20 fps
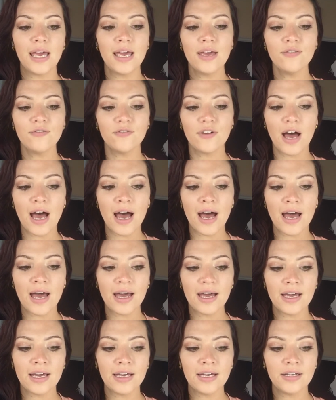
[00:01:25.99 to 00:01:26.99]
If
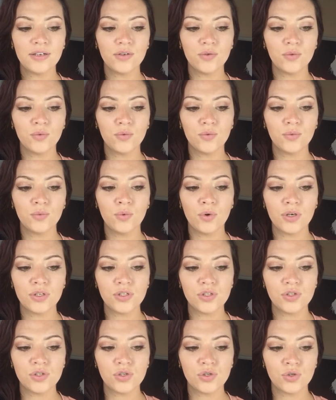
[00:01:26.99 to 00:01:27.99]
I
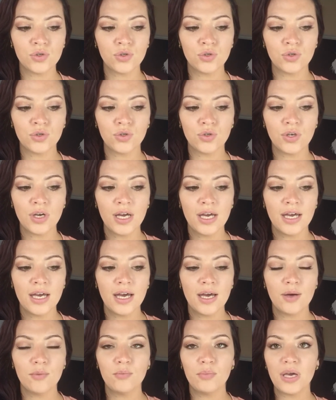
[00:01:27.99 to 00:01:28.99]
was to
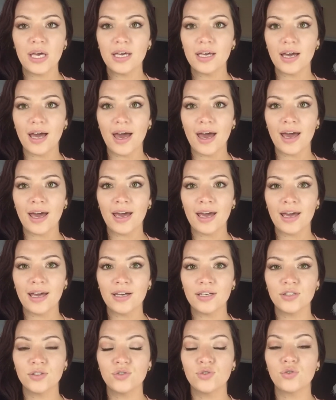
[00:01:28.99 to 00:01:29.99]
pick
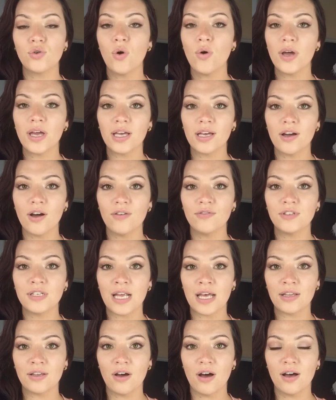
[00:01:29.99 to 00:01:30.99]
a drawing of
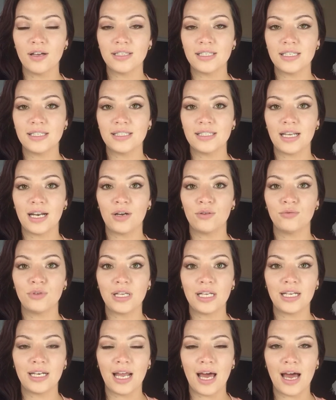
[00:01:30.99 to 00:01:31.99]
another artist that I
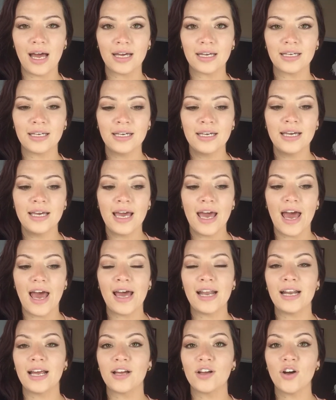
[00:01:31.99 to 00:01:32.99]
really like
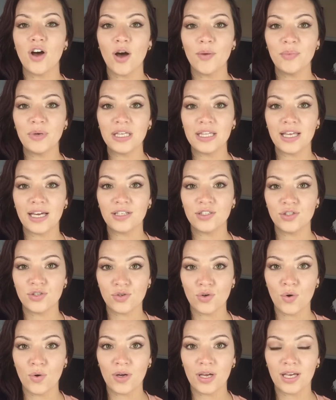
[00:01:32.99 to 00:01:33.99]
and I copy that
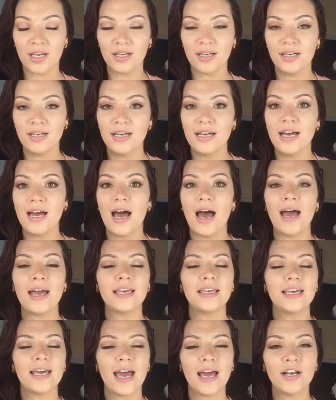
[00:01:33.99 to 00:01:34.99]
drawing,
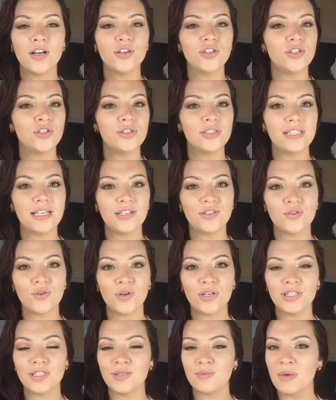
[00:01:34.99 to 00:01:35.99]
I cannot use that
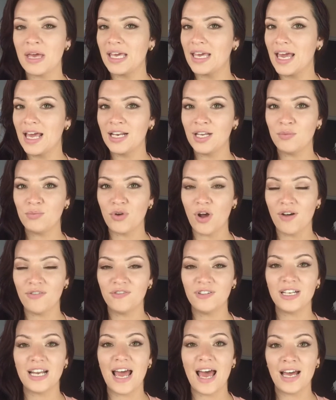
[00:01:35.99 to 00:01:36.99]
drawing to make any
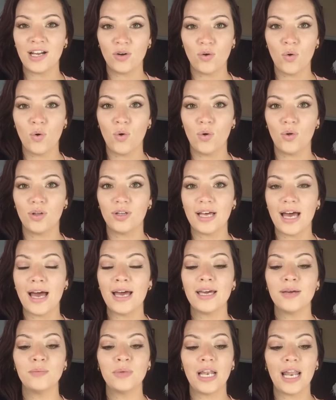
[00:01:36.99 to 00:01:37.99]
profit at all.
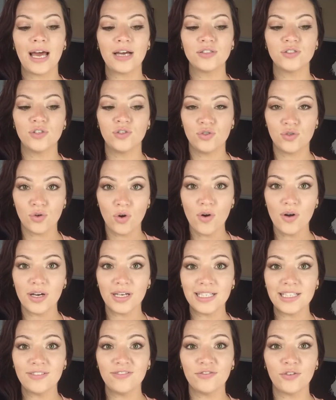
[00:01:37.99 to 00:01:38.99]
I am allowed to draw
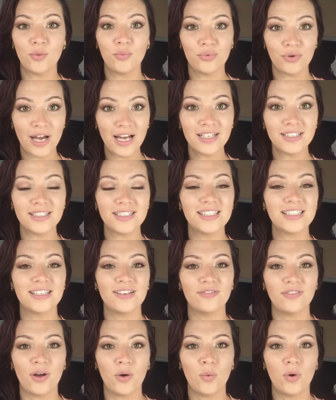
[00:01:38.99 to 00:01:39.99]
it for practice
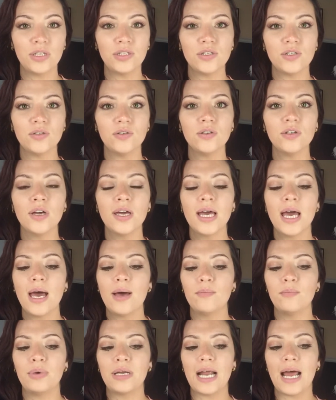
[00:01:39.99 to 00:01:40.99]
if I want to,
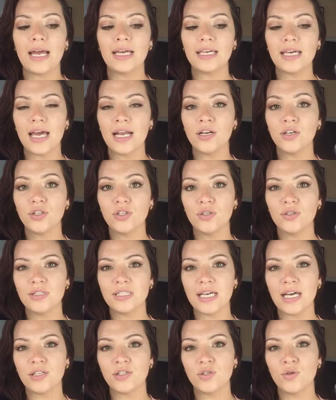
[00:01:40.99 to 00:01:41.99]
but I cannot use
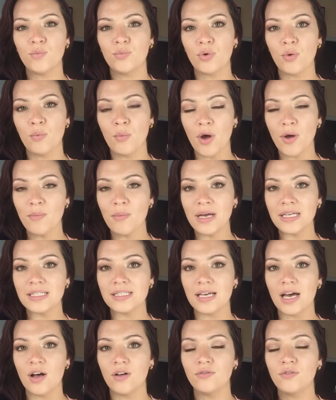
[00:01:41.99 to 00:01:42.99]
that to promote
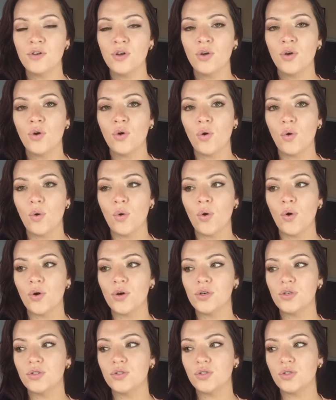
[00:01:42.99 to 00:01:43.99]
myself
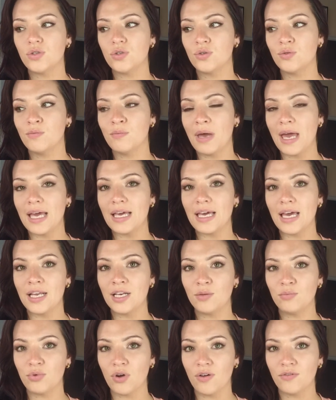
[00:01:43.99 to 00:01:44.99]
or to make
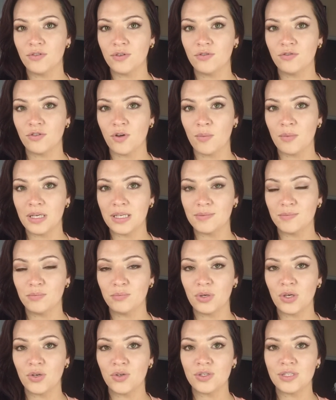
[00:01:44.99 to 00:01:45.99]
any profit from it,
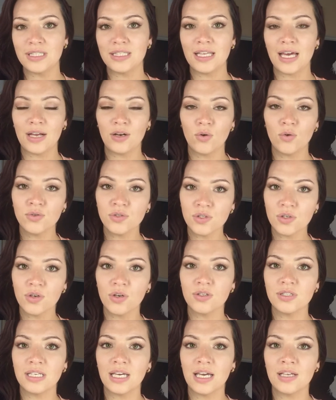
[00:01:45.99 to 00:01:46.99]
because that also
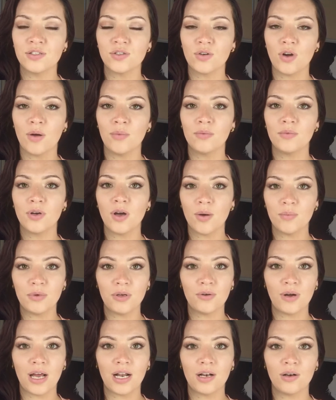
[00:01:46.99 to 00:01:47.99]
goes against
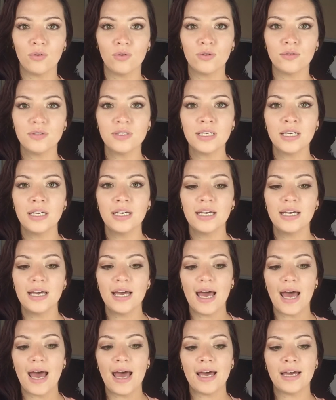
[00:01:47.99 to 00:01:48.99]
copyright laws,
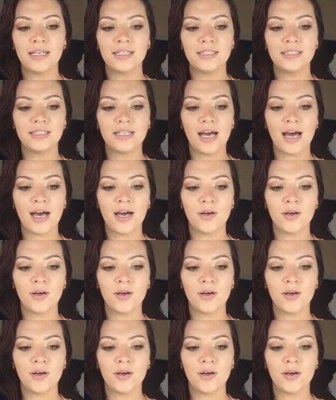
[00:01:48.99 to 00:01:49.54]
and